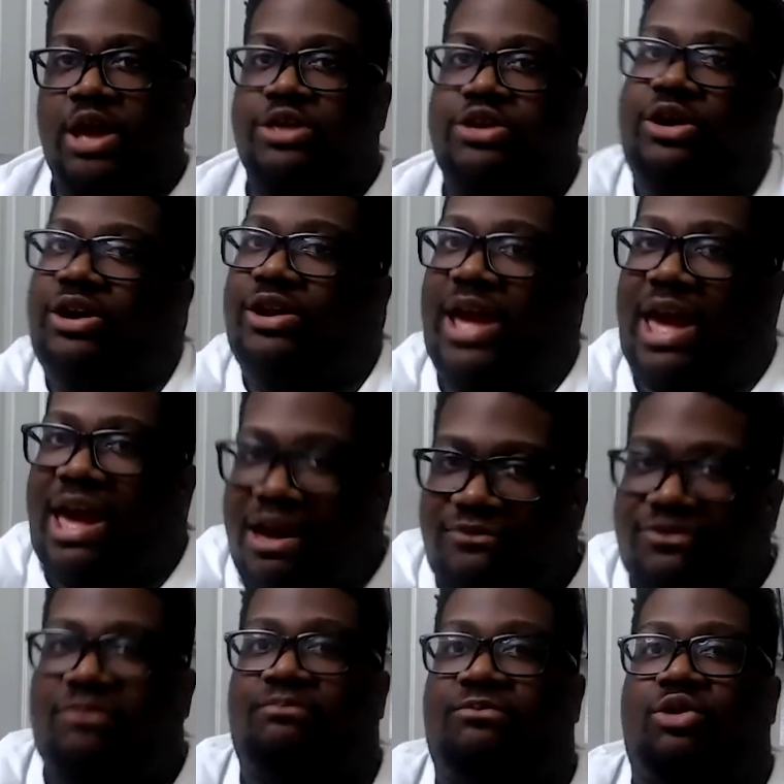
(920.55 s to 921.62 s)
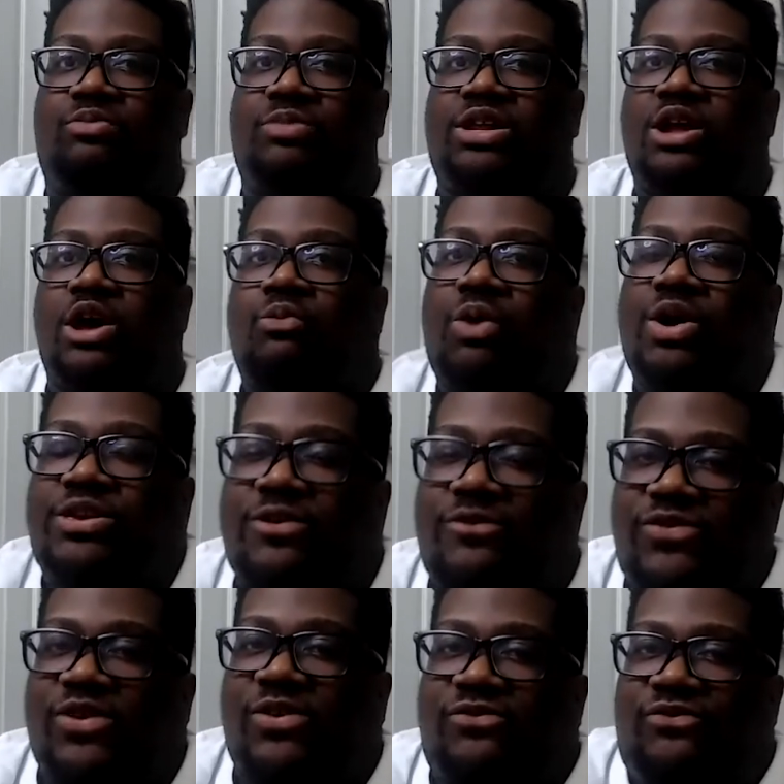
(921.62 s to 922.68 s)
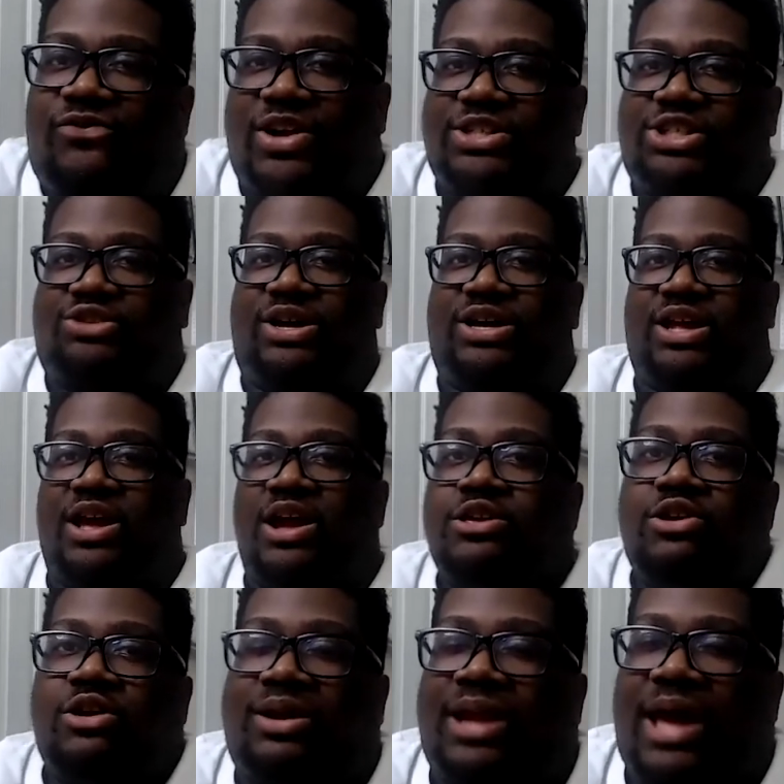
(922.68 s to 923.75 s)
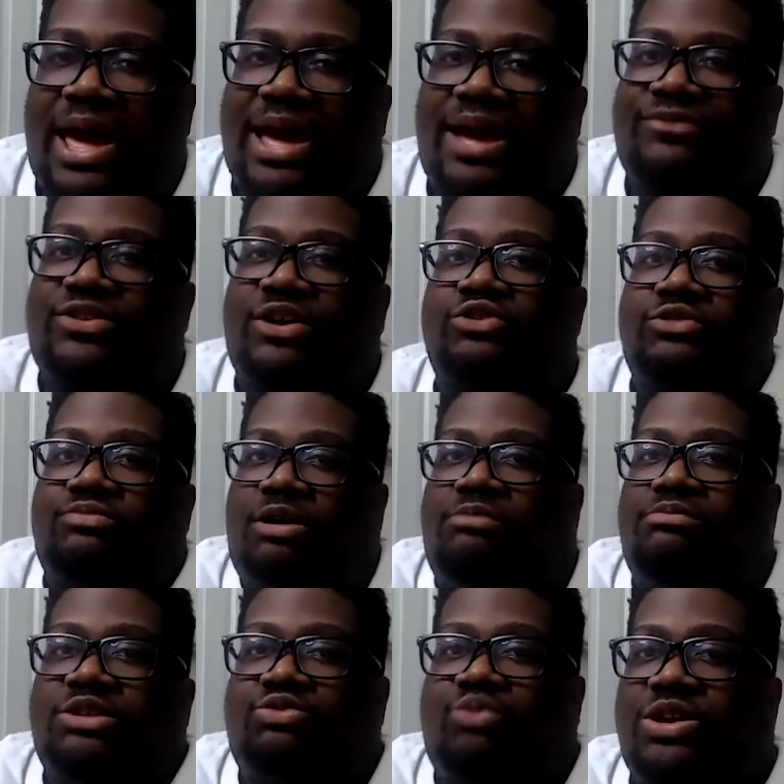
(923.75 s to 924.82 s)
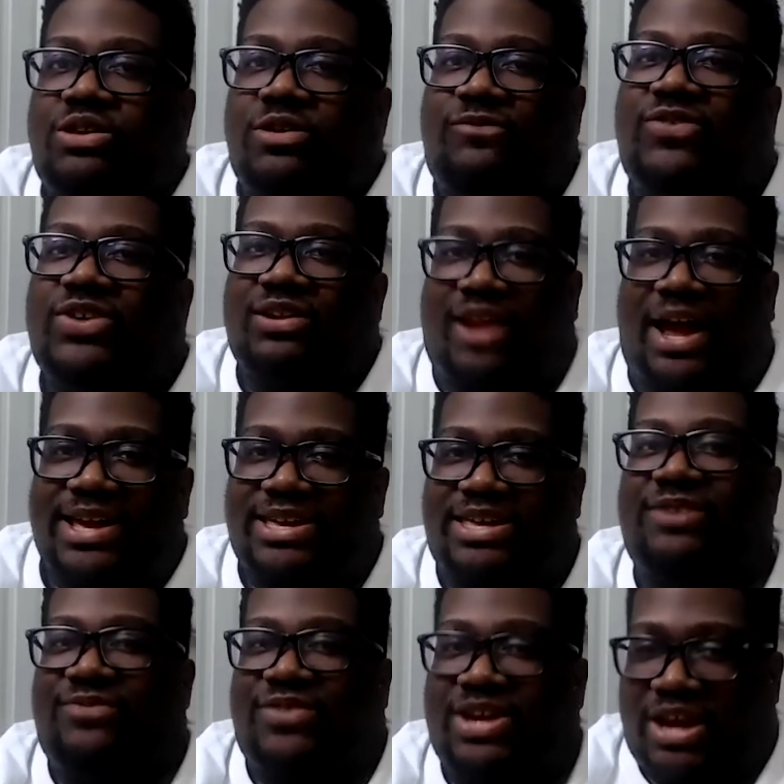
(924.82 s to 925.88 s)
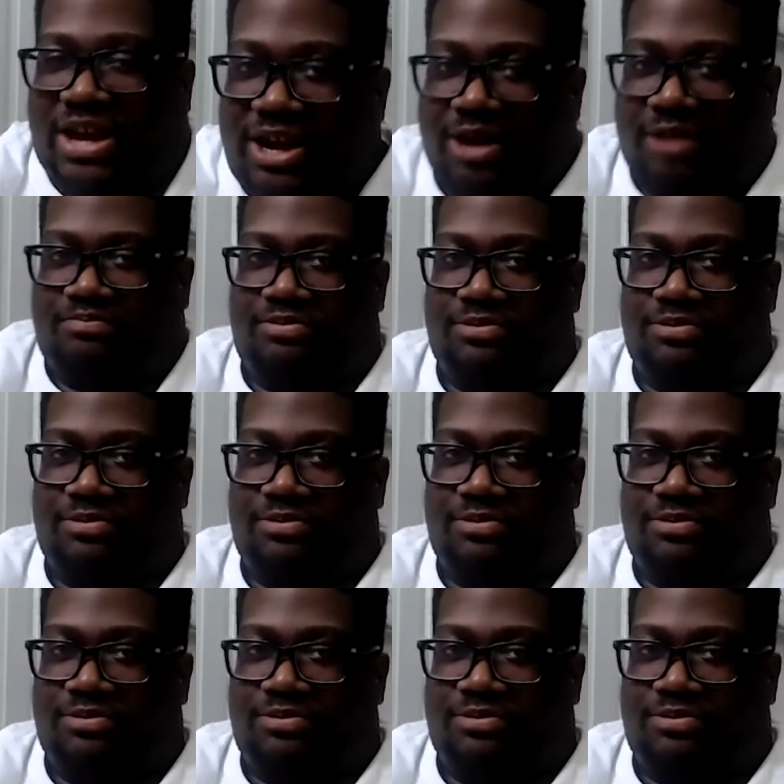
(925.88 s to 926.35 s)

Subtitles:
You're going to have a moment where you feel frustrated. You're going to have those moments where you feel like giving up.